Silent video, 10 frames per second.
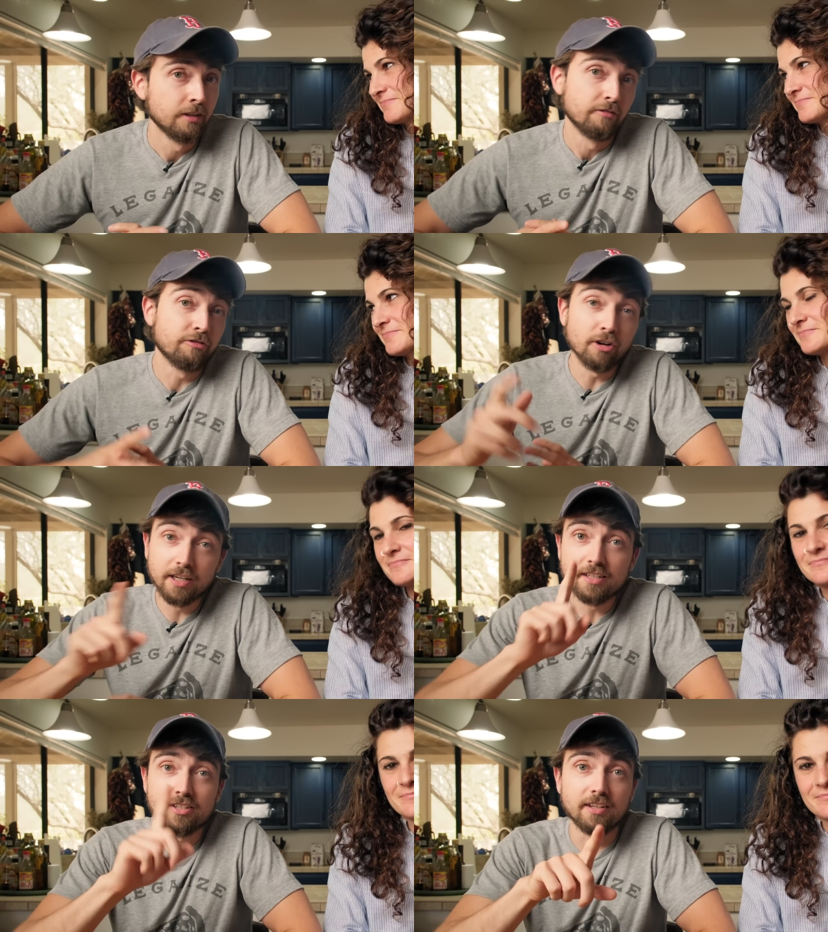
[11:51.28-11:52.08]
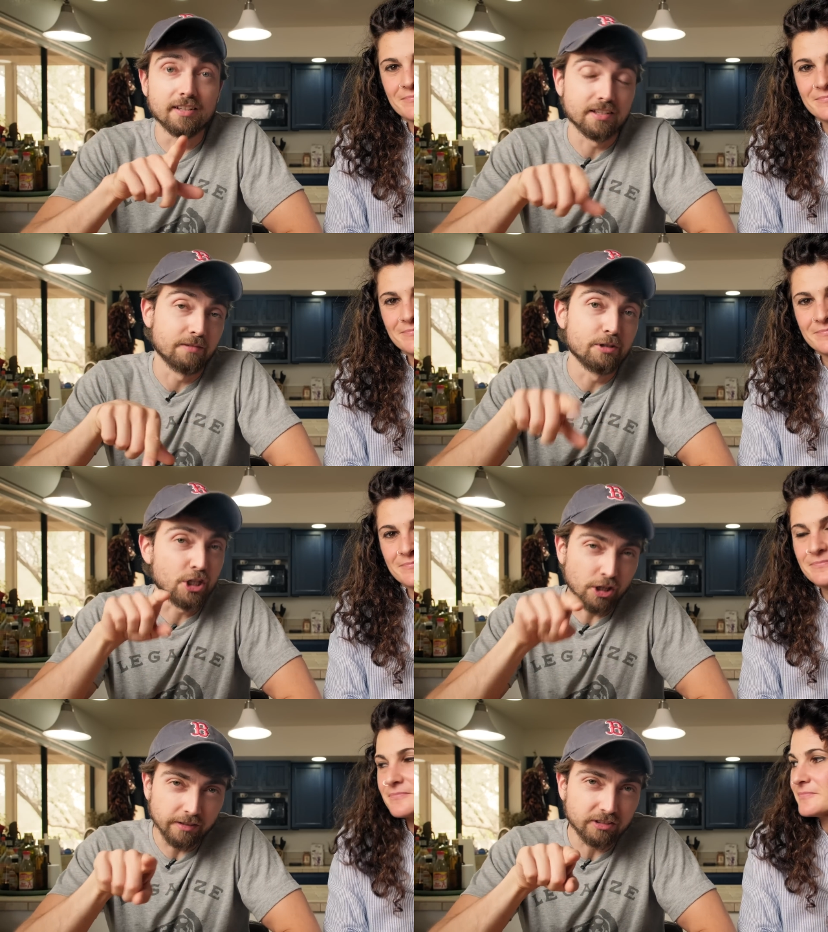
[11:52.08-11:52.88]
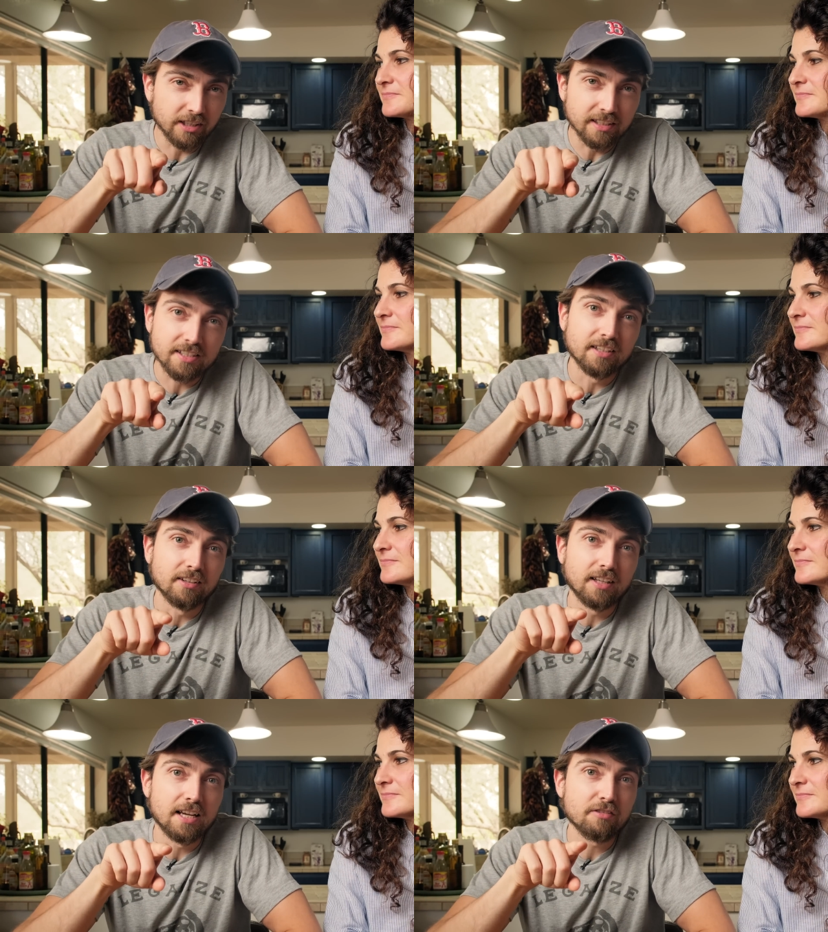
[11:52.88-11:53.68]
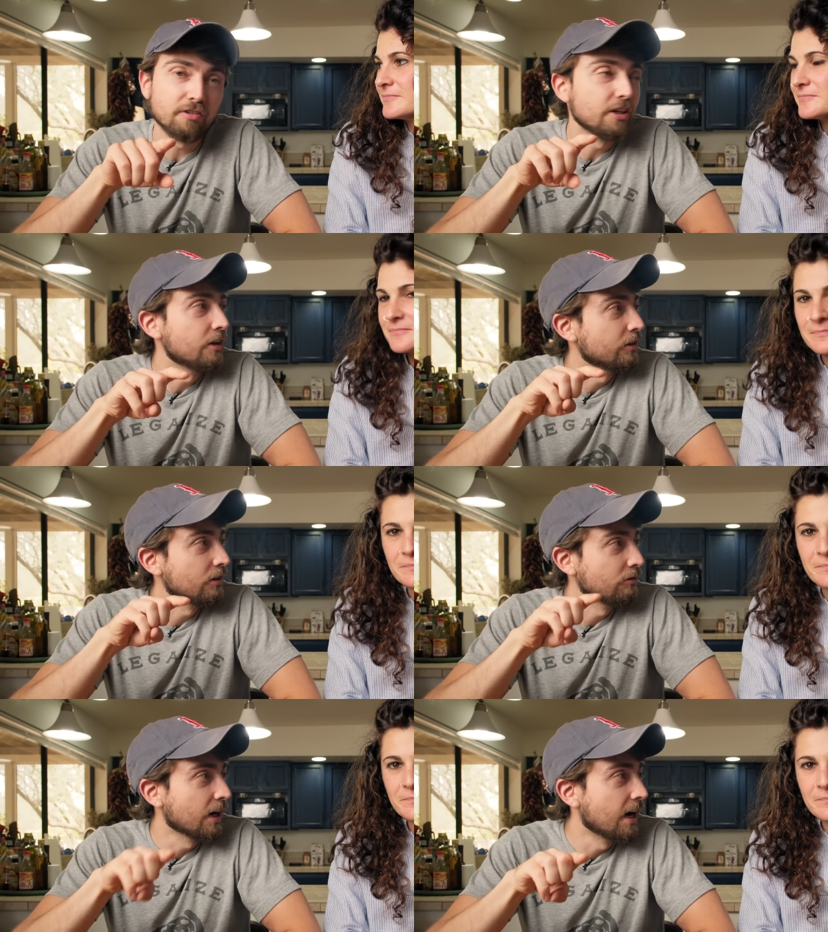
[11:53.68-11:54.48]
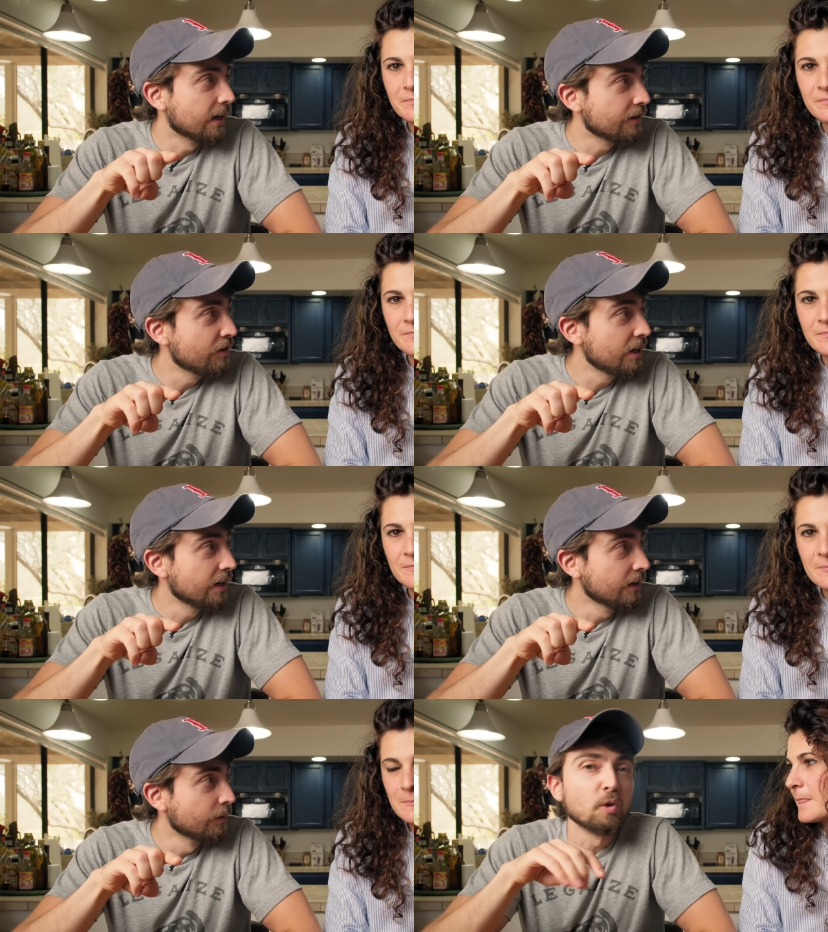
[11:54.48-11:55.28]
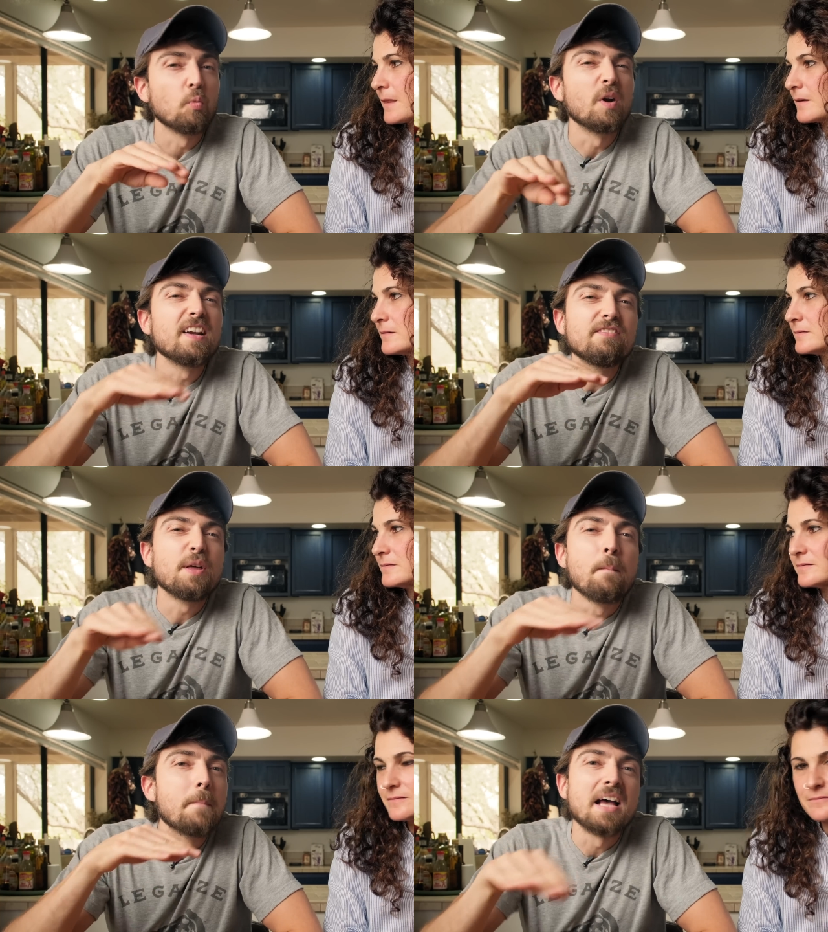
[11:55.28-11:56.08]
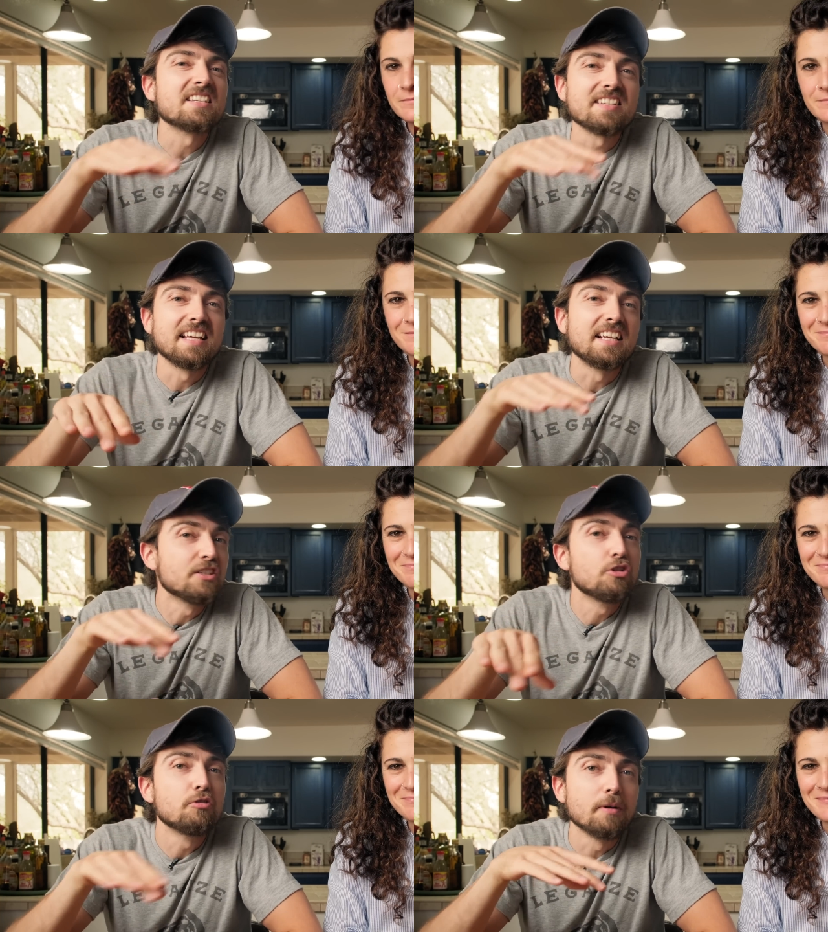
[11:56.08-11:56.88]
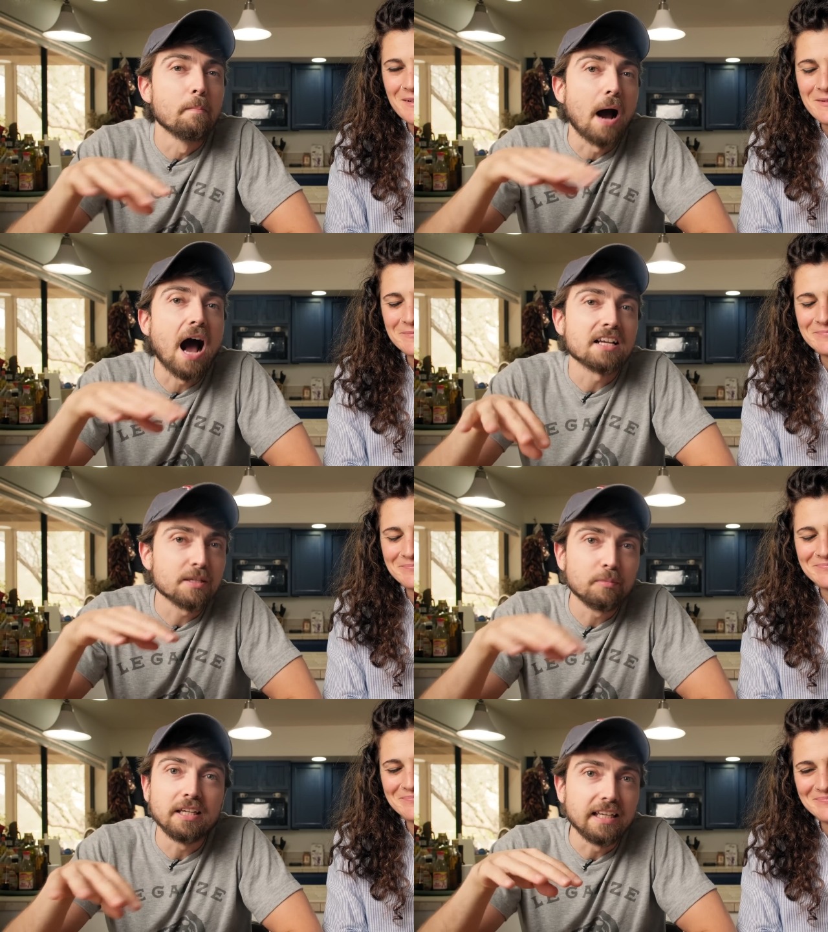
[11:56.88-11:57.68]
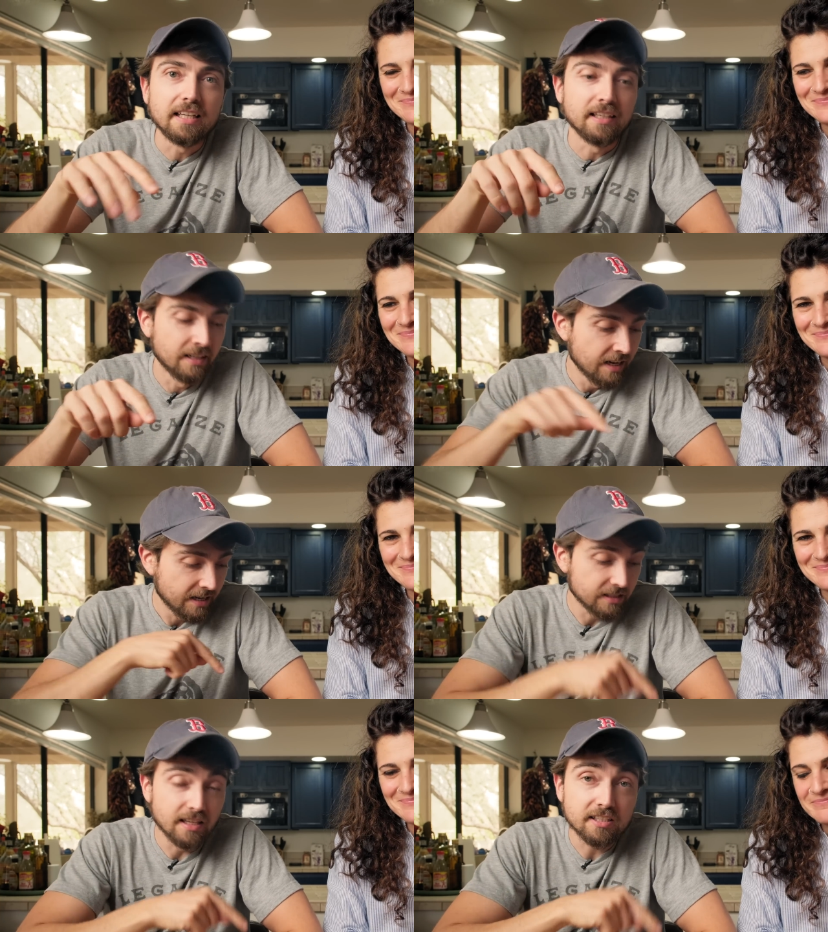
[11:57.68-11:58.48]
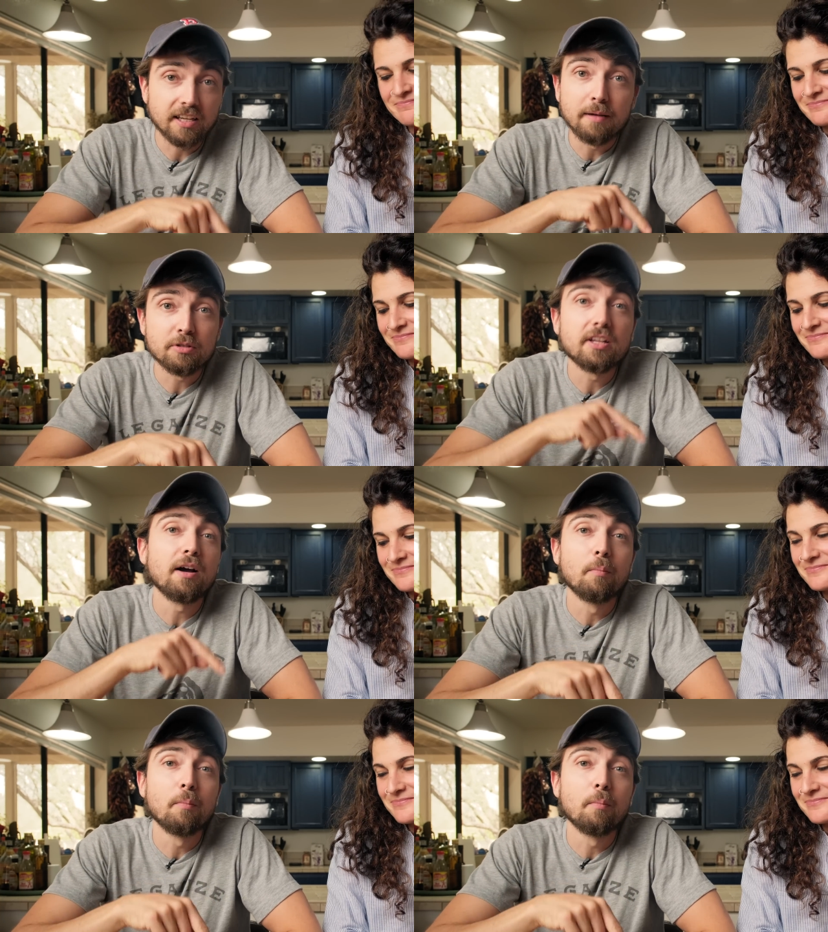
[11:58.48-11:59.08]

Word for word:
Speaker 1: For instance, and we should have done this in our last video, in our ricotta video, one of the best things you can possibly eat is this same stale